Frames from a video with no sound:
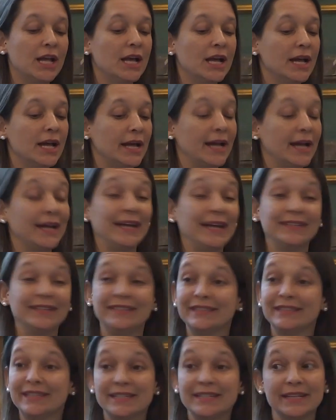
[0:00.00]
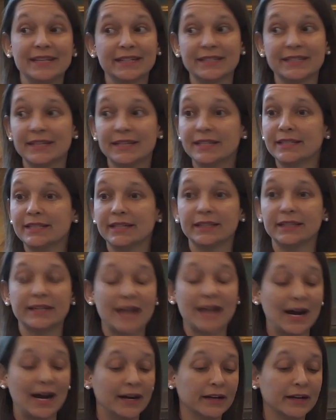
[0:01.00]
and this exists in
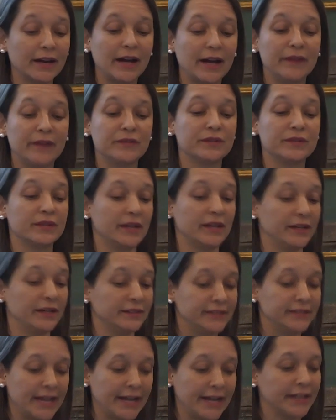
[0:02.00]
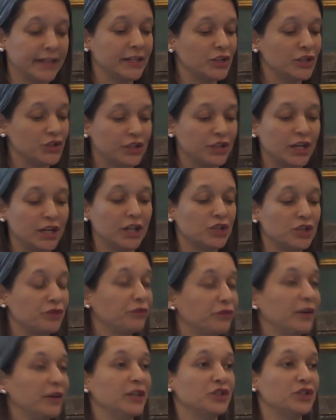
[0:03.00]
the archives in Danish, Dutch,
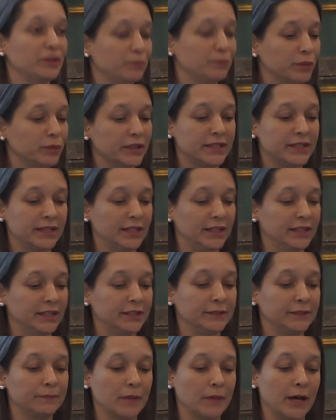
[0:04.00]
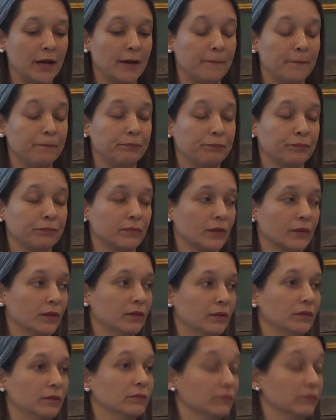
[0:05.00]
French, and Brazilian
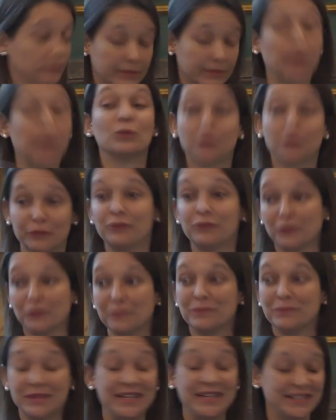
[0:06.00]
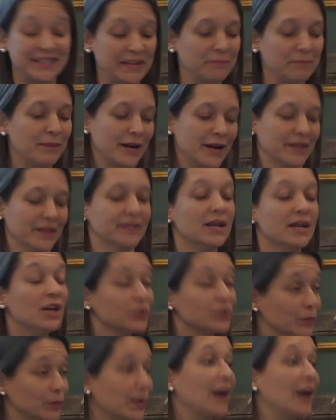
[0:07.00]
that were from these empires.
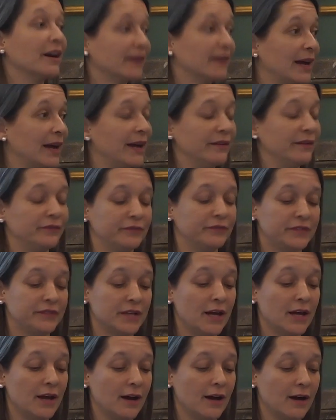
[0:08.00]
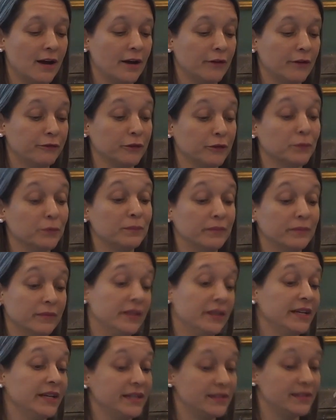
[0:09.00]
So archives from
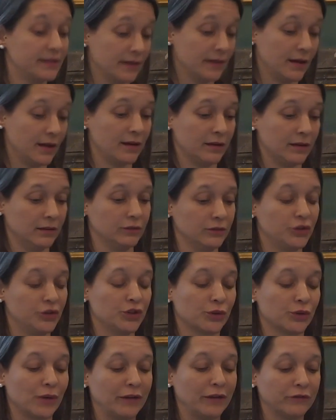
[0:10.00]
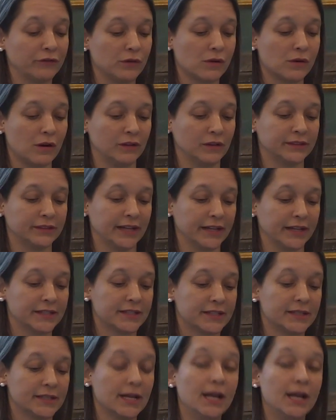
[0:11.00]
these geographical contexts